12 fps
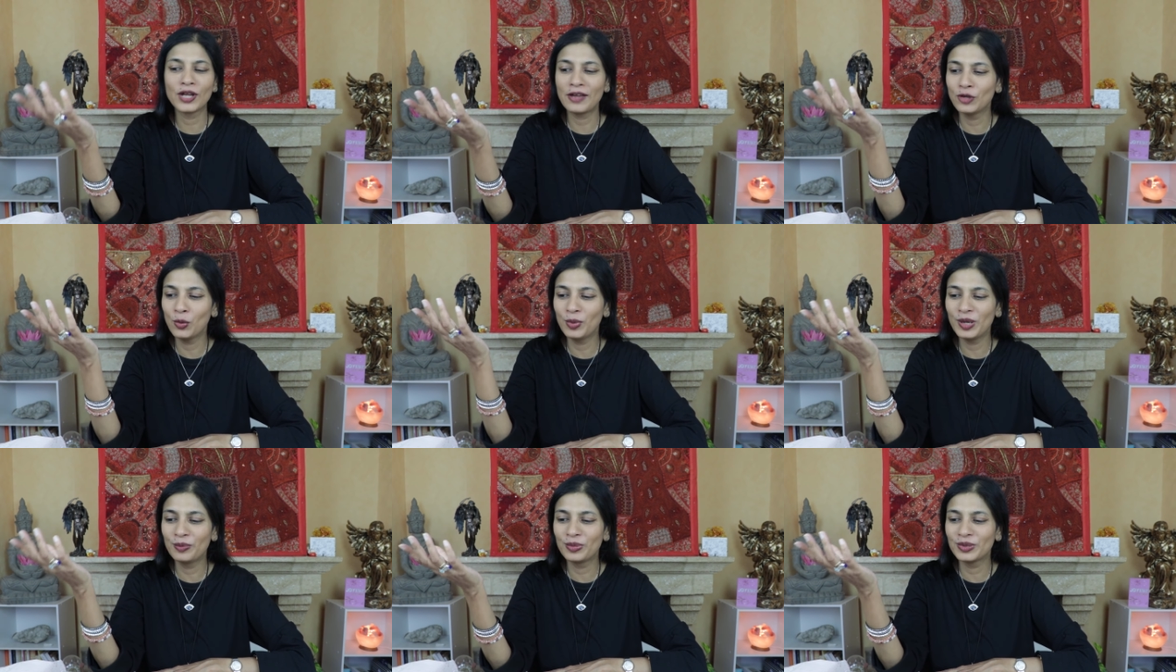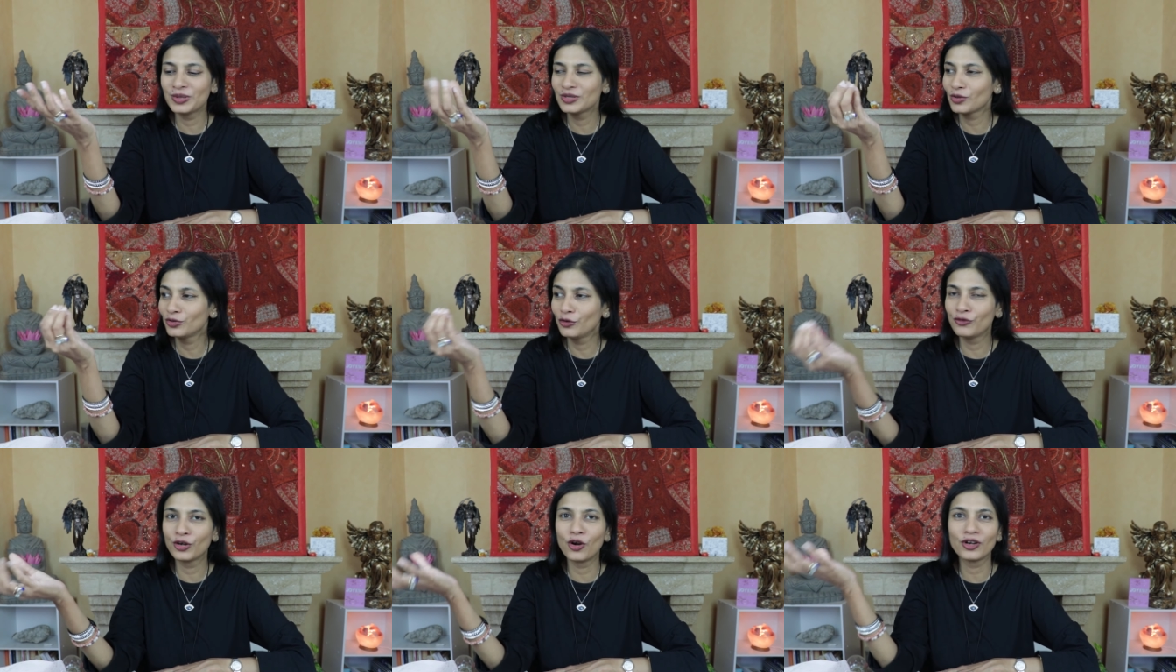have your papers or
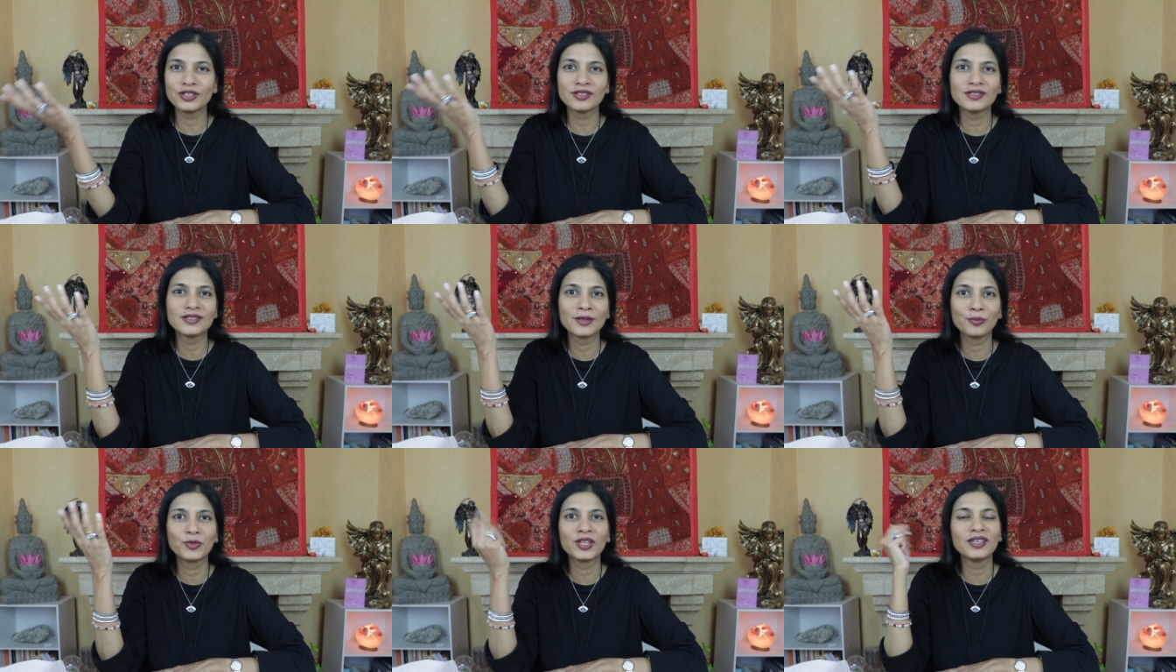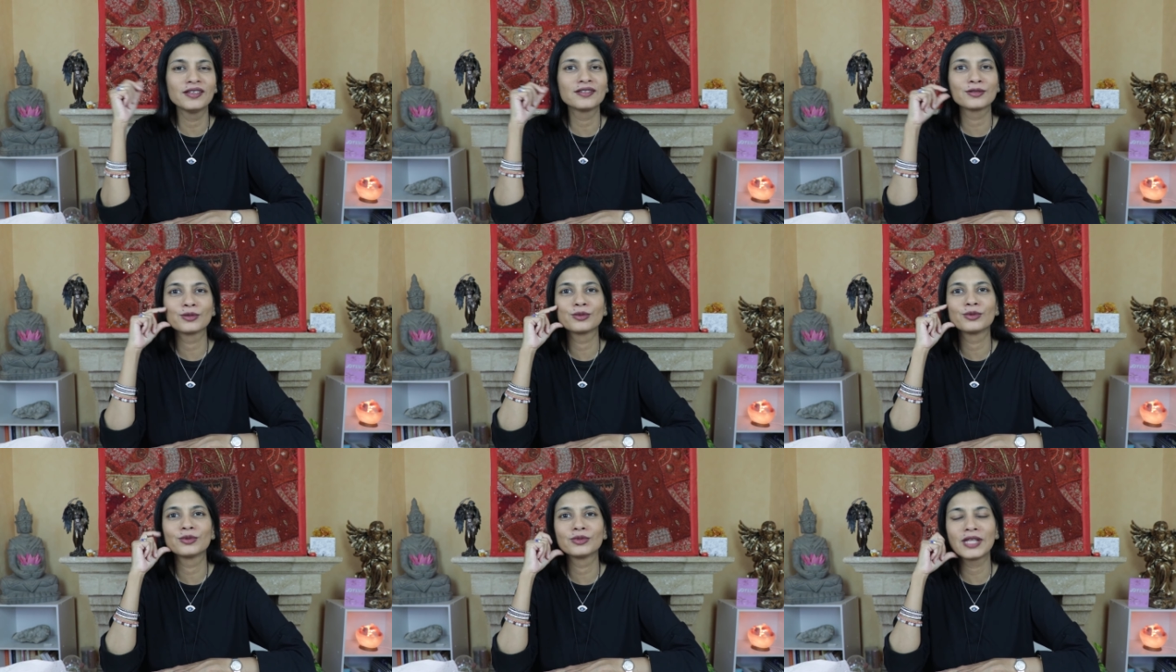you've forgotten something
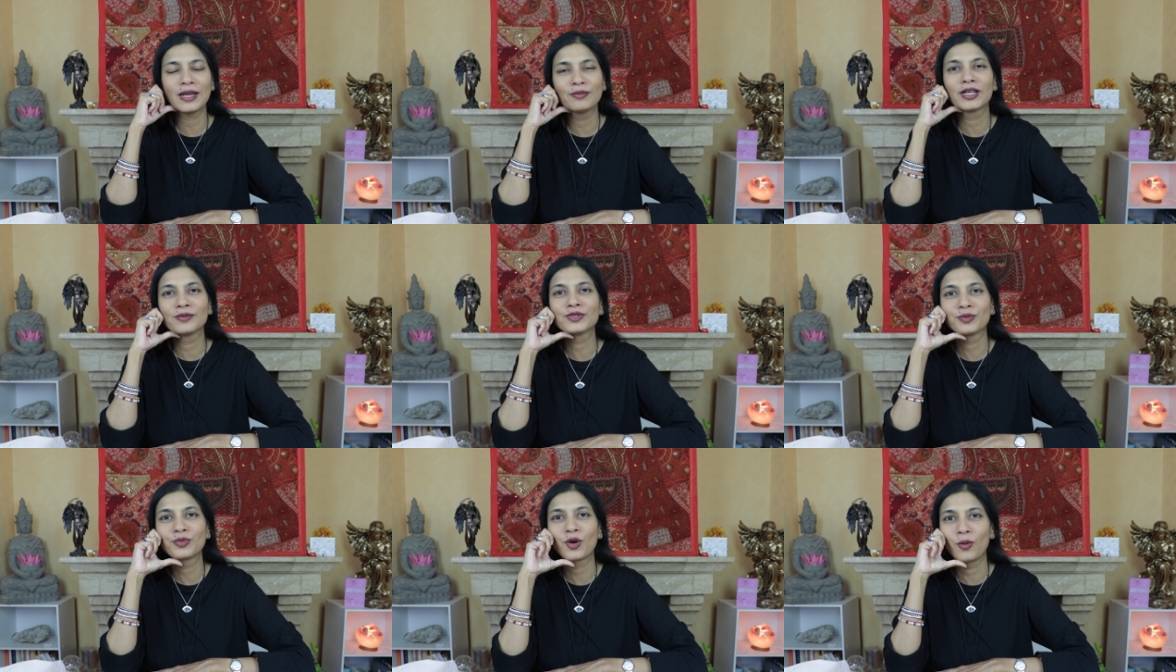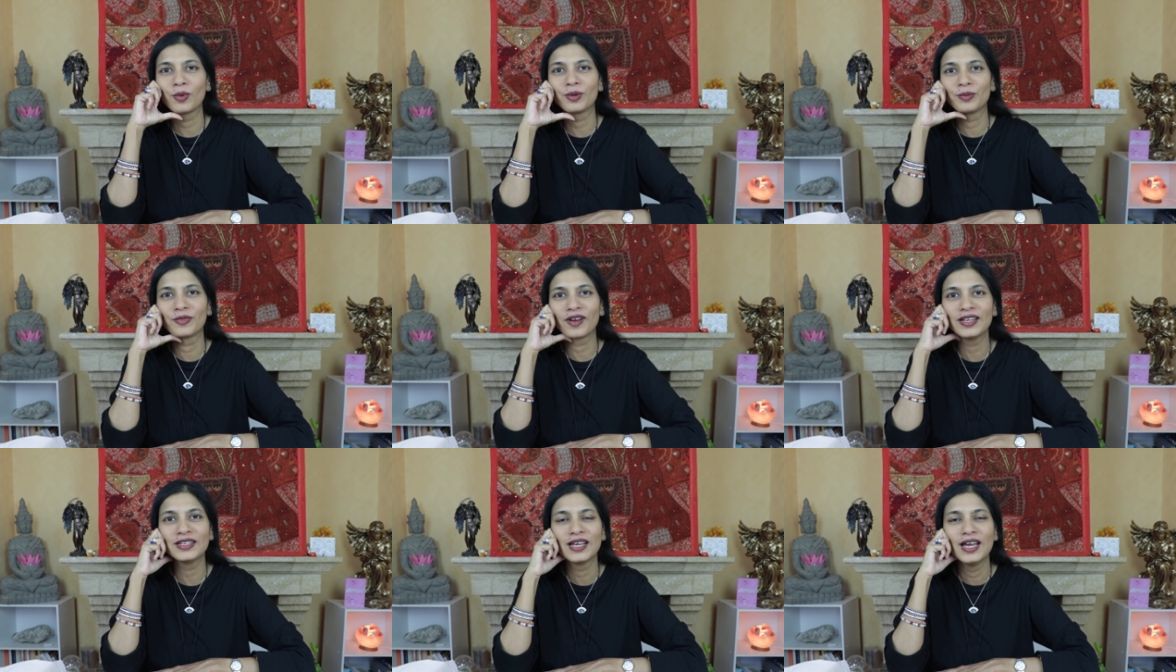so that becomes a problem
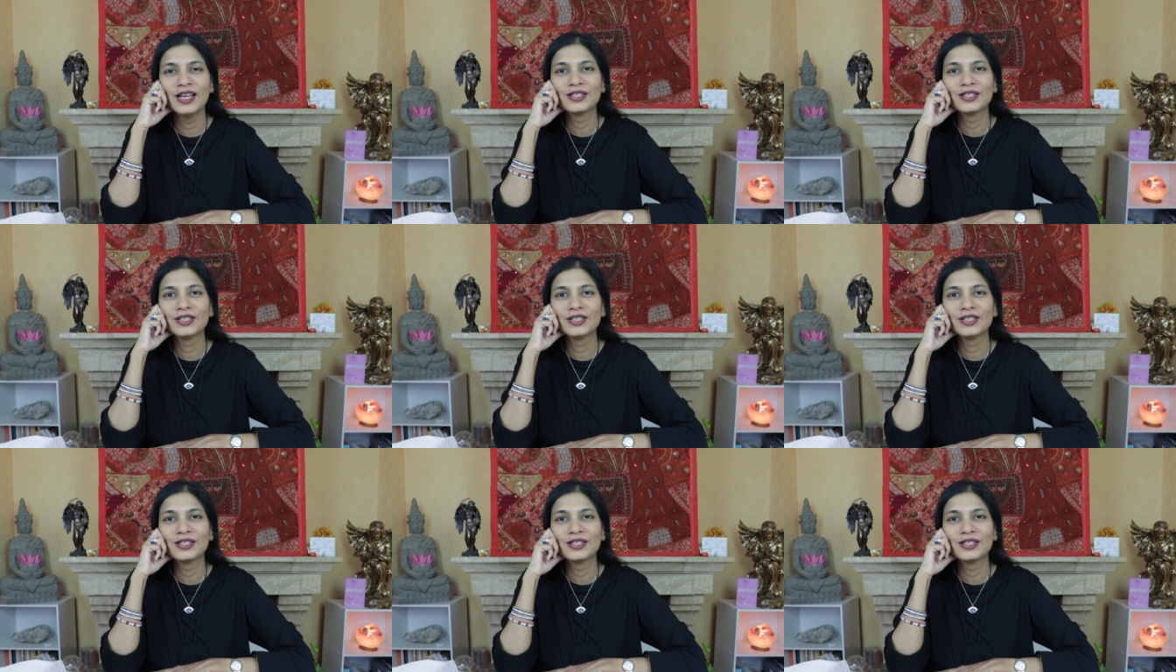right